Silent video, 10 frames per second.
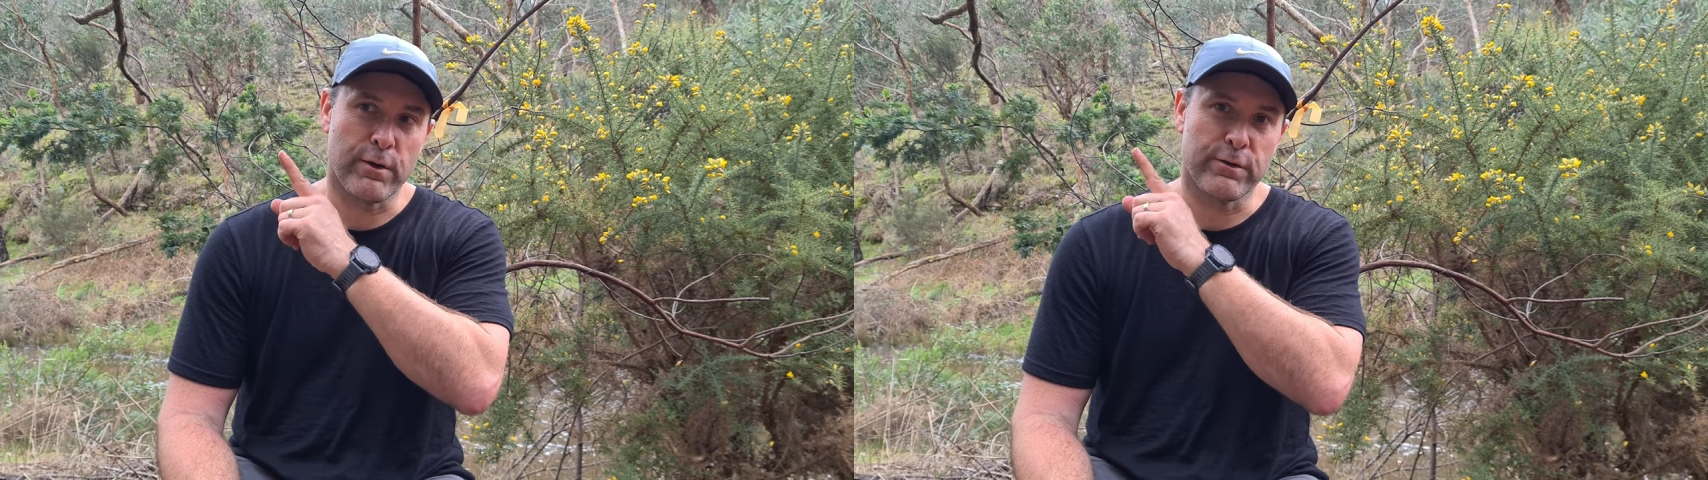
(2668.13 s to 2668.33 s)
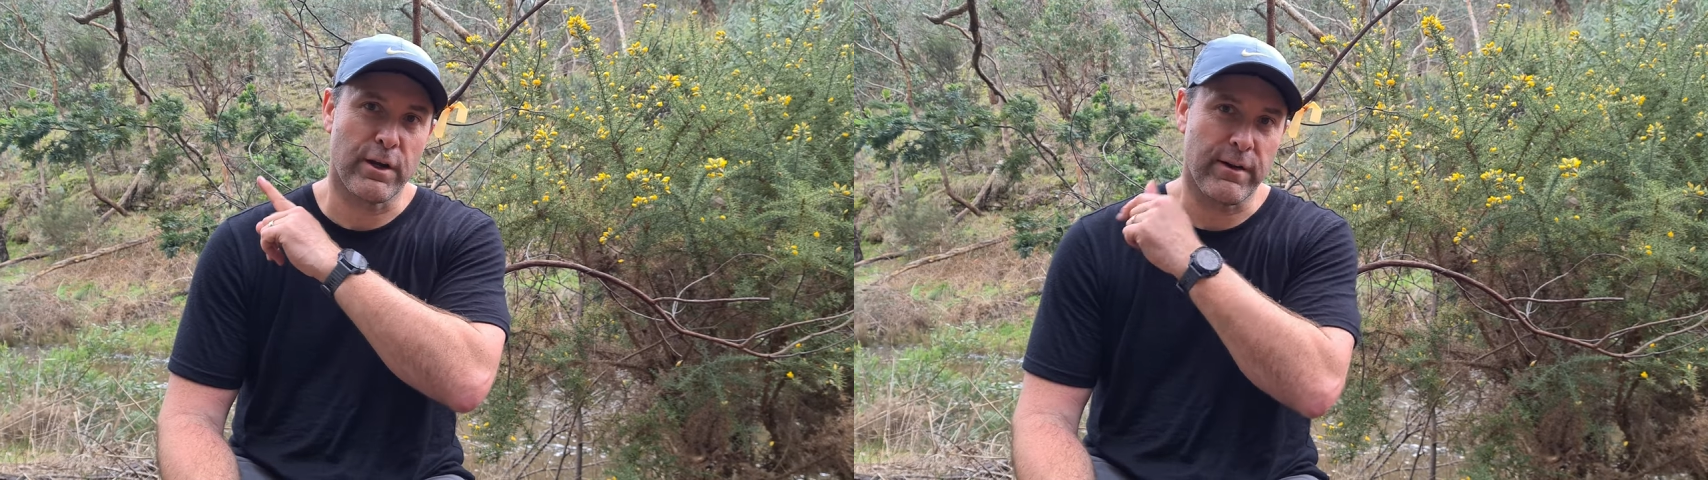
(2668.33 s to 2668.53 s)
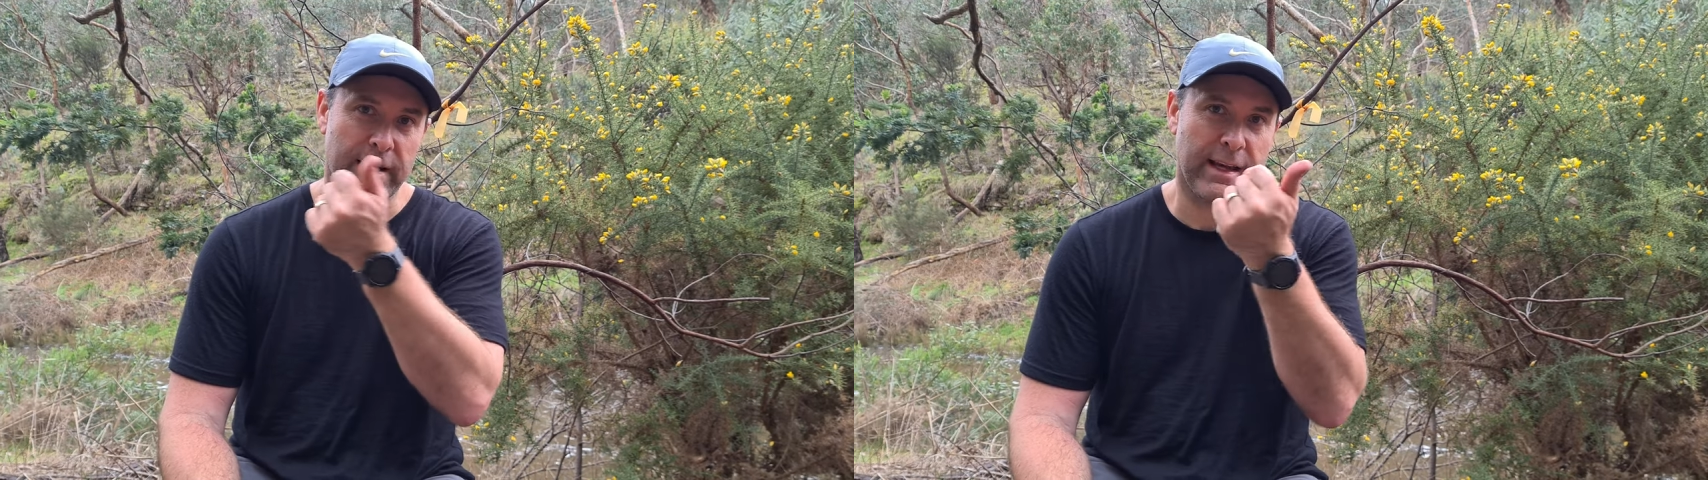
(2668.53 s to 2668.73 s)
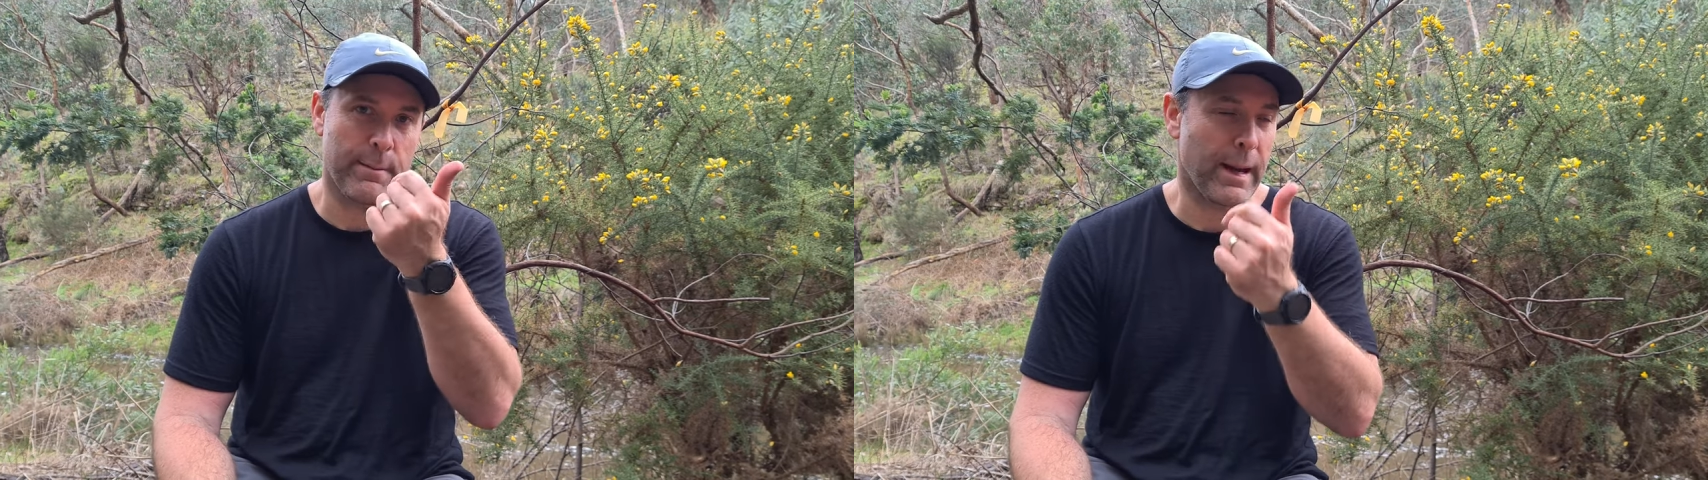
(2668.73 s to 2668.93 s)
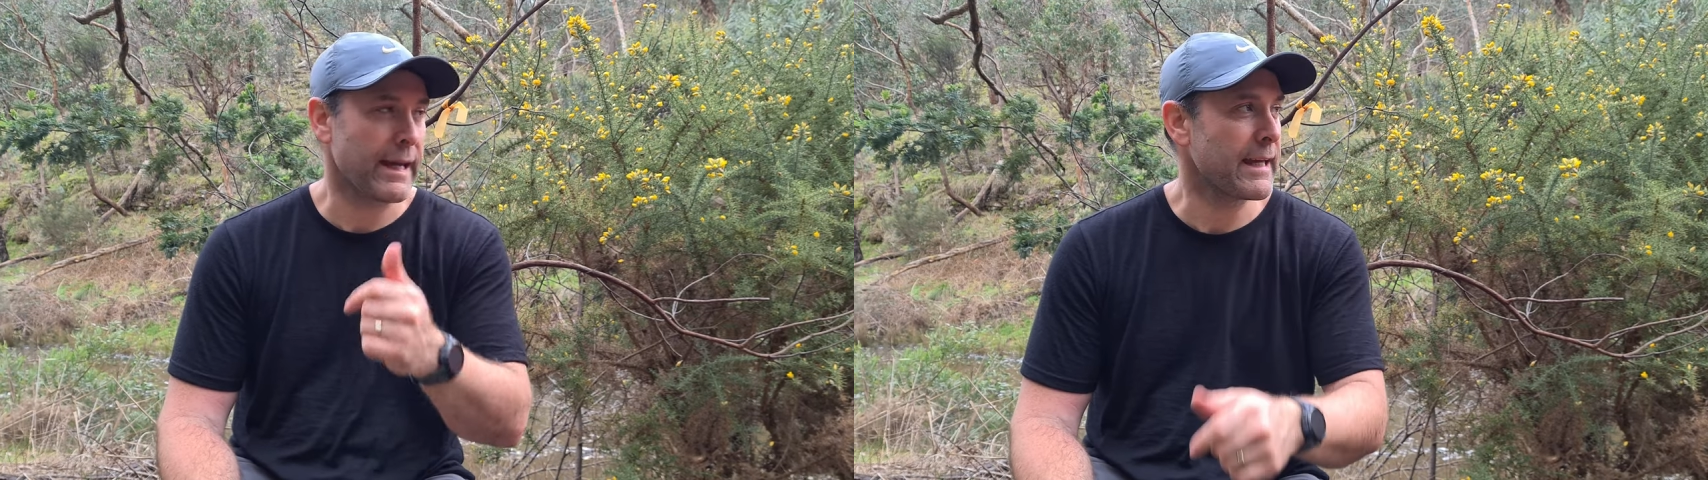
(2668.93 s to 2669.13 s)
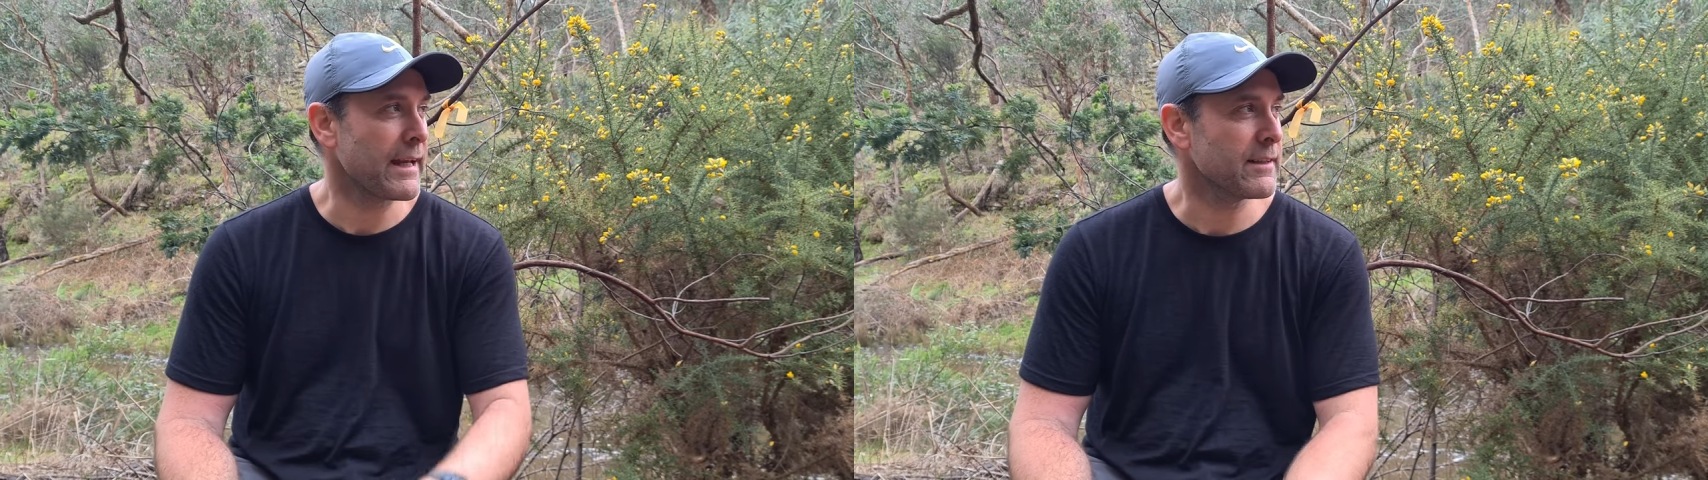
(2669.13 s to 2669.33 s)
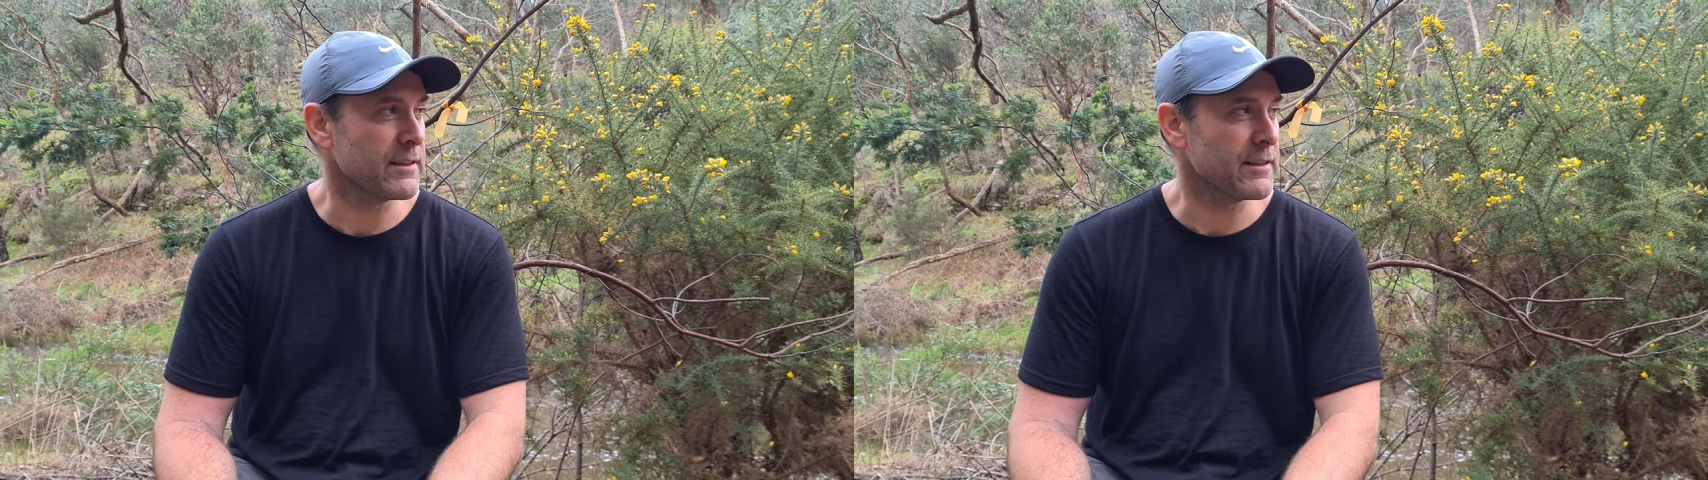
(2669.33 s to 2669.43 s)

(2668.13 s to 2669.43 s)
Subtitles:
and turned around and come back again,